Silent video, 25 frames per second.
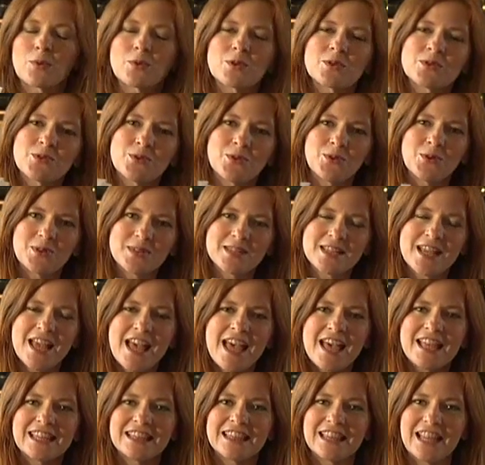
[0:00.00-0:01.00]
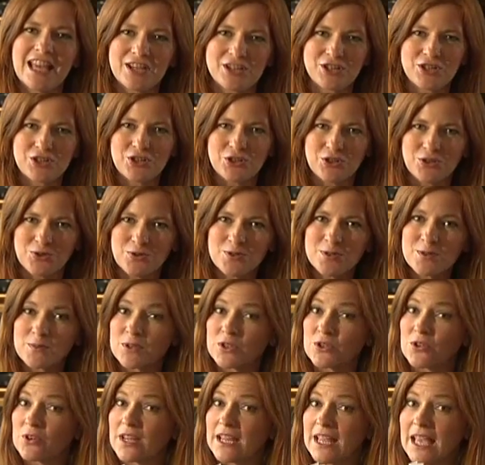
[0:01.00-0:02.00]
Souls, Less Shoes, which
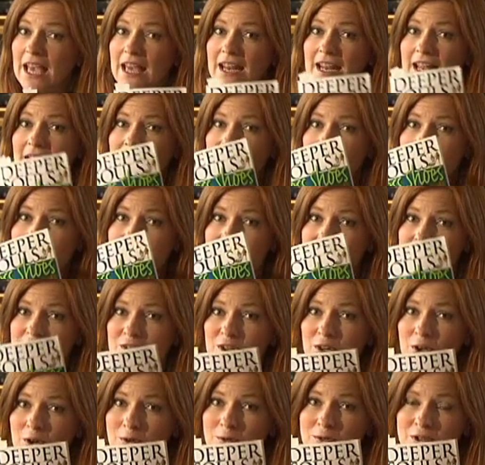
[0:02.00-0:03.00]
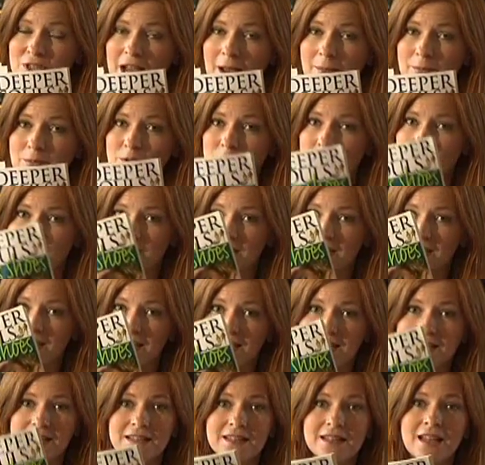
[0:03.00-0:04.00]
you can get at the Indigo chapters
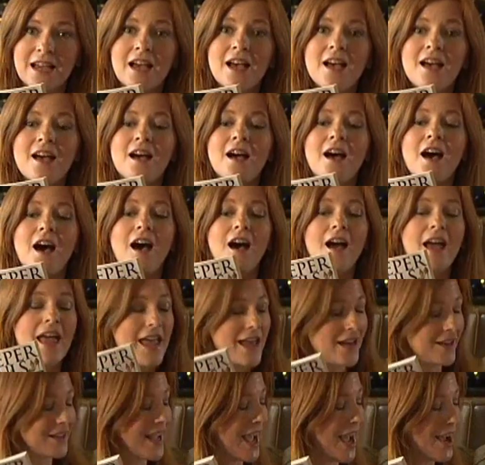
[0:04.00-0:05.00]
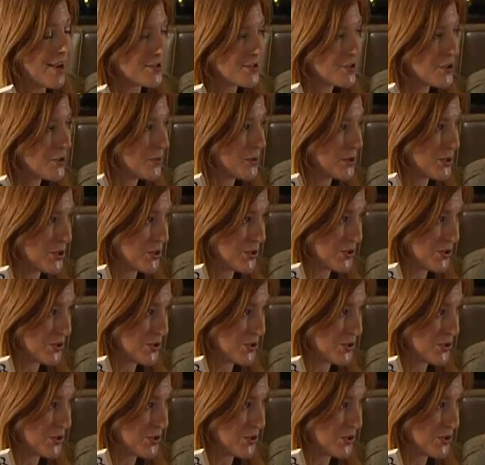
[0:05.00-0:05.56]
in Ancaster, which is